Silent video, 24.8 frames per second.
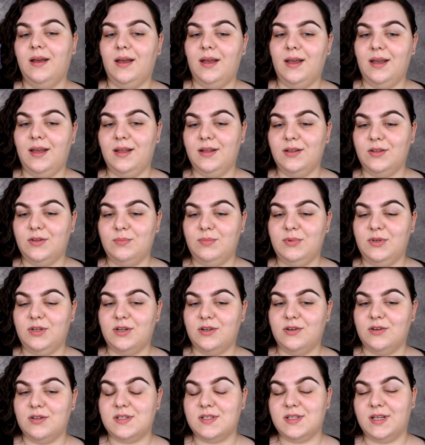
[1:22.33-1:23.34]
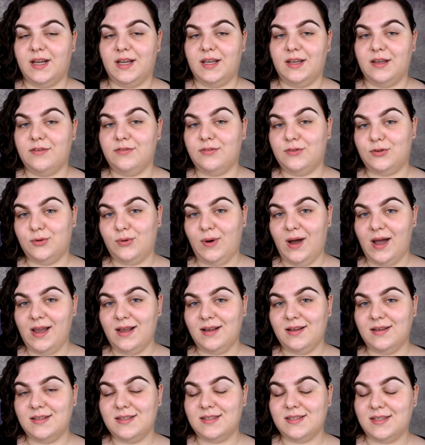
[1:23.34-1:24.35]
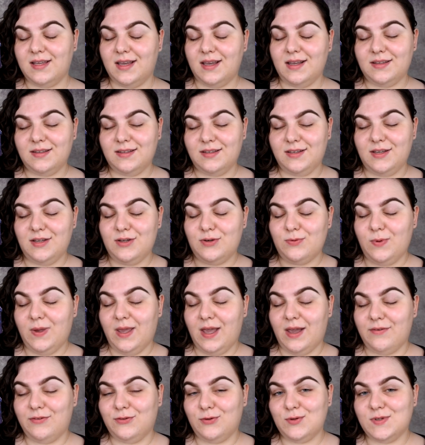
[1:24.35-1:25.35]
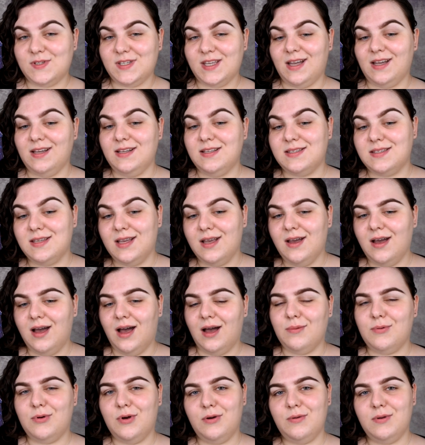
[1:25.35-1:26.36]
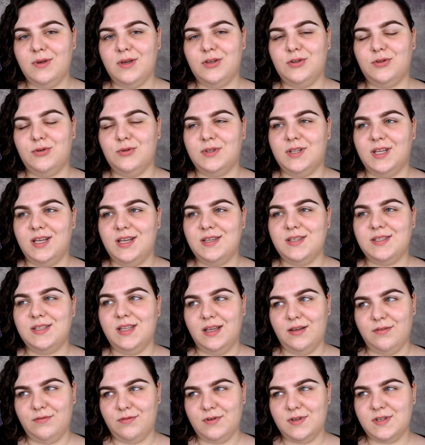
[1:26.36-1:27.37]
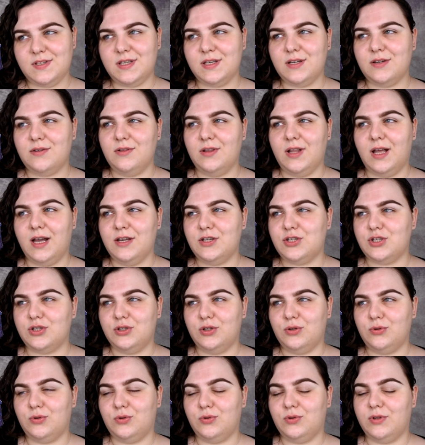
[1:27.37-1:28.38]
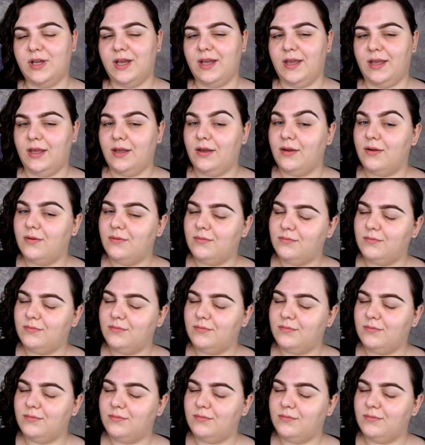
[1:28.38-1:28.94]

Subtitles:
and because I have 2 eyelids and here we have 2 sides, I'm going to test every single eyeshadow today.